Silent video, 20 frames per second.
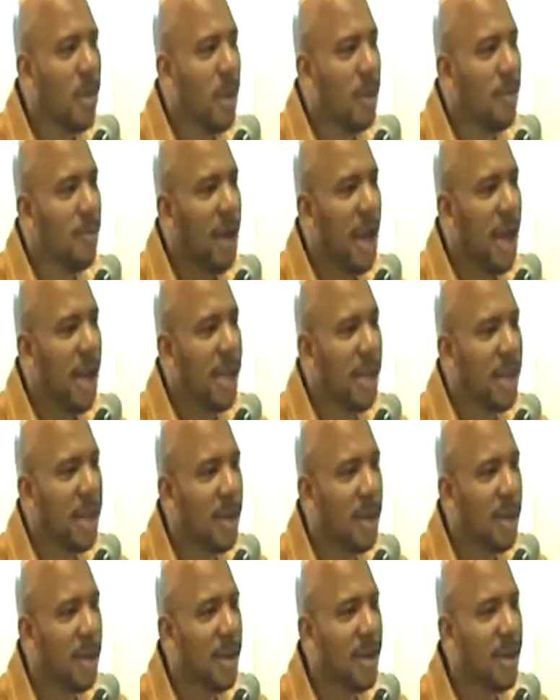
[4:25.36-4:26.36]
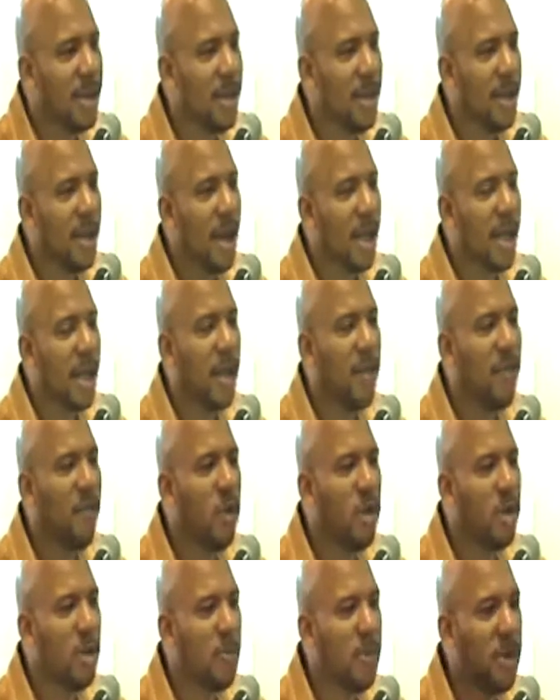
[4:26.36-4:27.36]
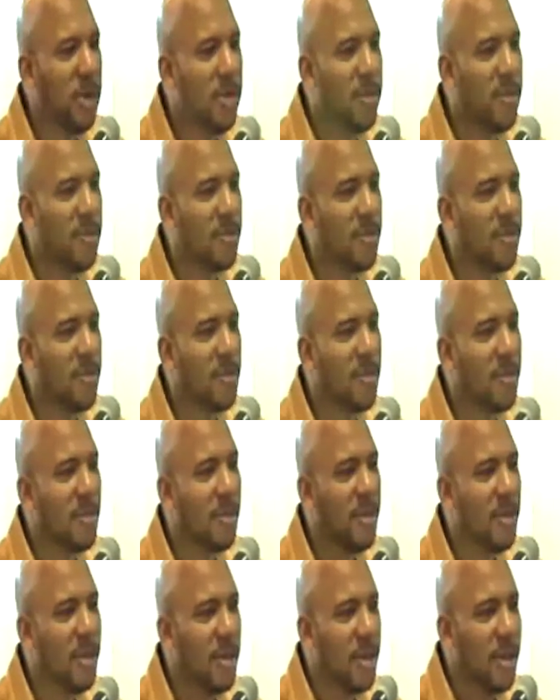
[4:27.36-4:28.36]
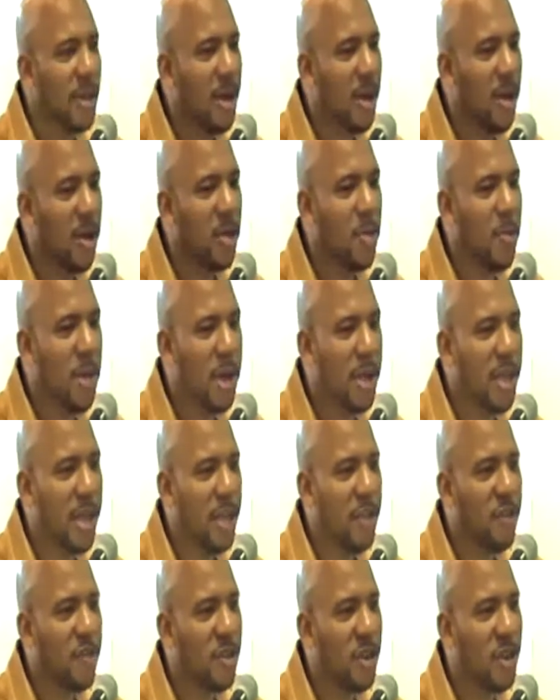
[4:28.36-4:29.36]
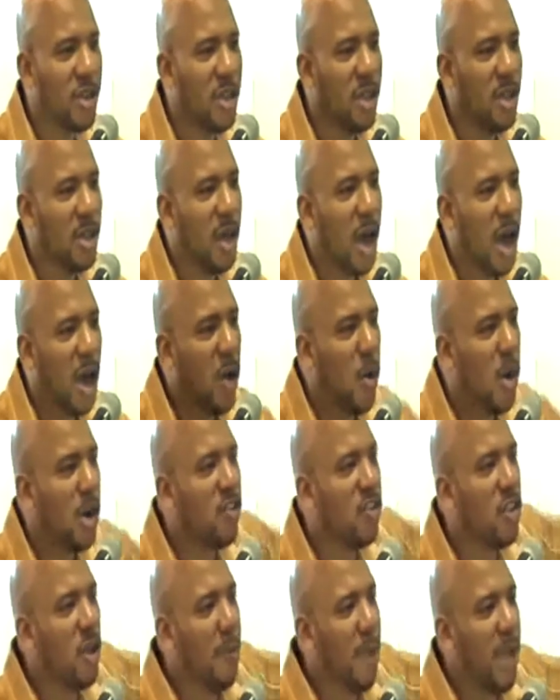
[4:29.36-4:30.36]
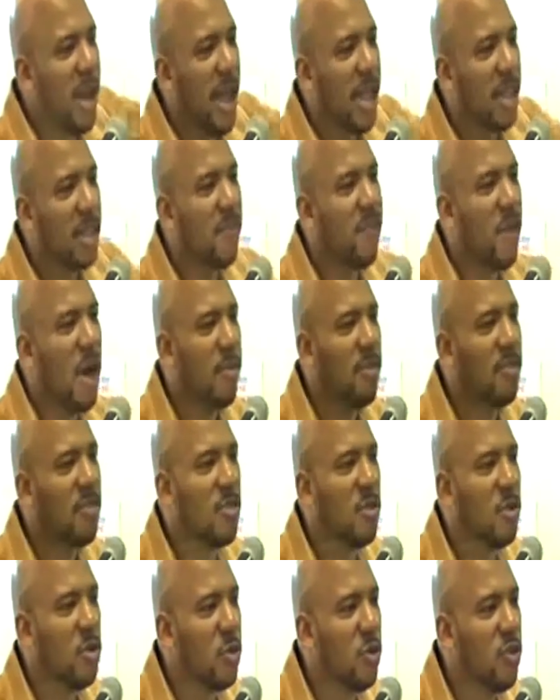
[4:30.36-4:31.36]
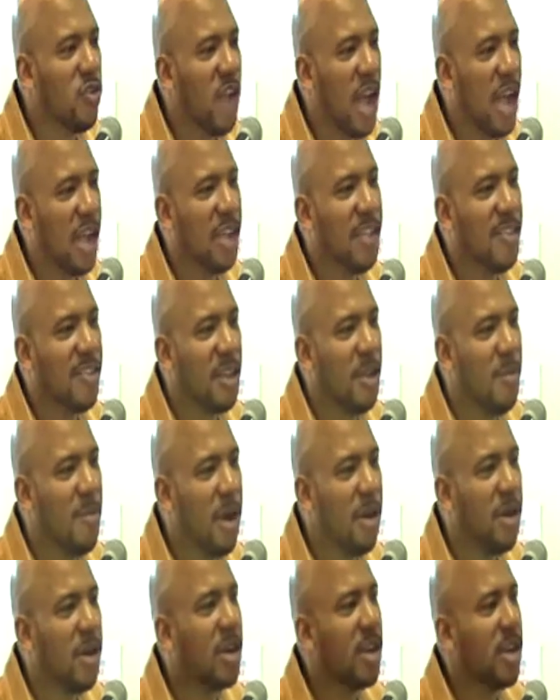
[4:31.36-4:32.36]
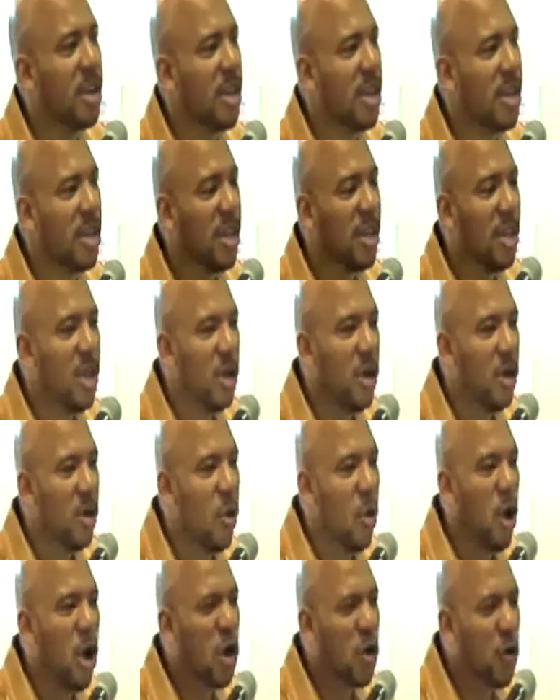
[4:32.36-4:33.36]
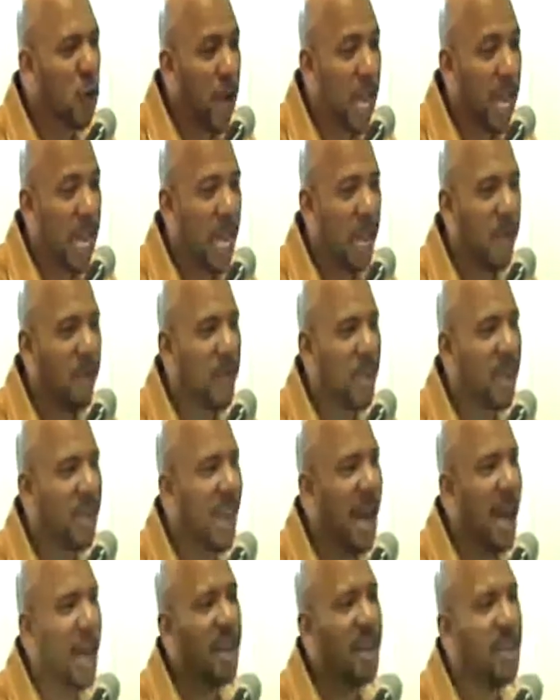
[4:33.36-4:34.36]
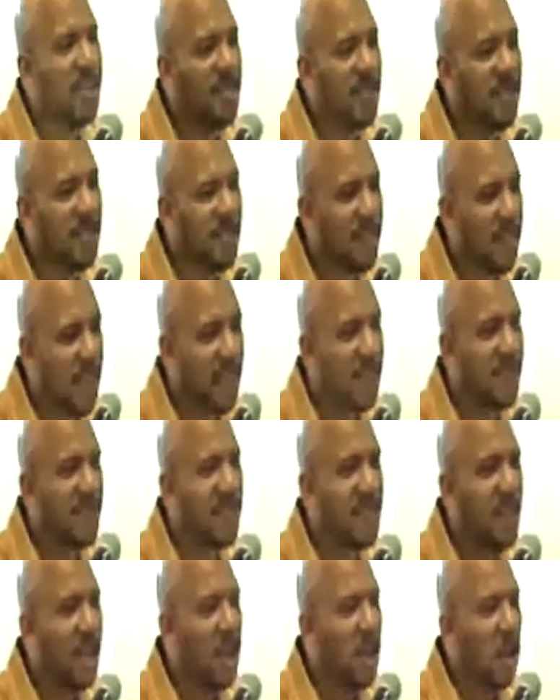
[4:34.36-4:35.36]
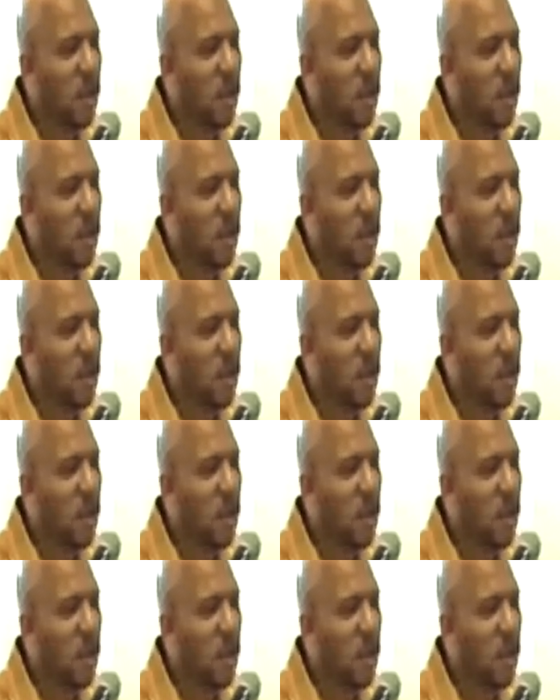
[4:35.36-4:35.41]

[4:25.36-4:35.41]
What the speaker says: I'm dying. I can't afford the pills or the medication. I don't want you to be like the pharmaceutical giants in America who are greedy for dollars and cents.